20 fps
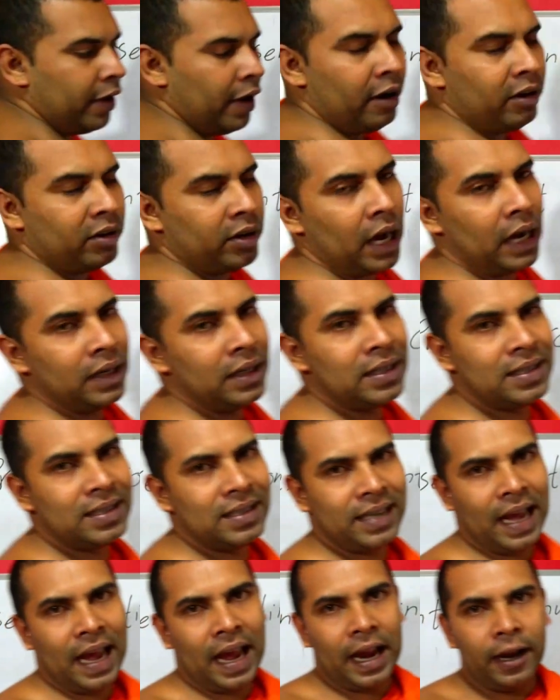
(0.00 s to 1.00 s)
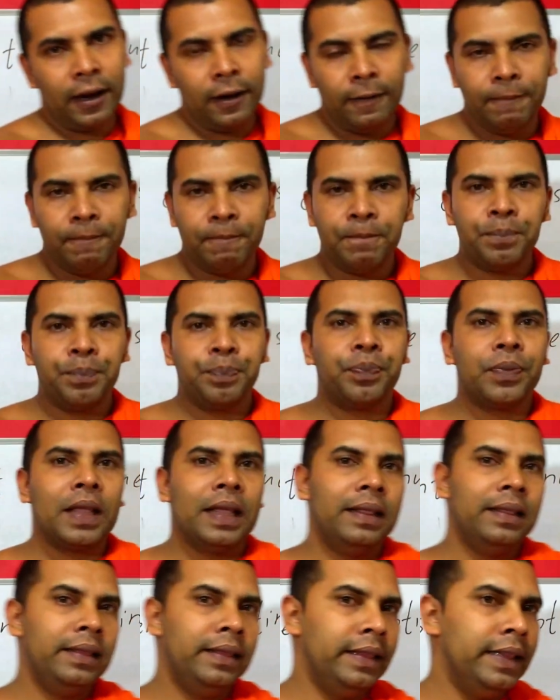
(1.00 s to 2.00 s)
you have to understand
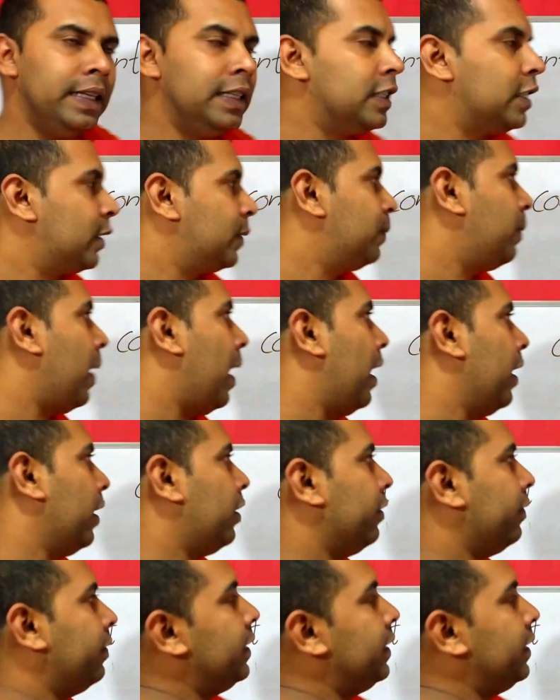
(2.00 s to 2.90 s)
this part,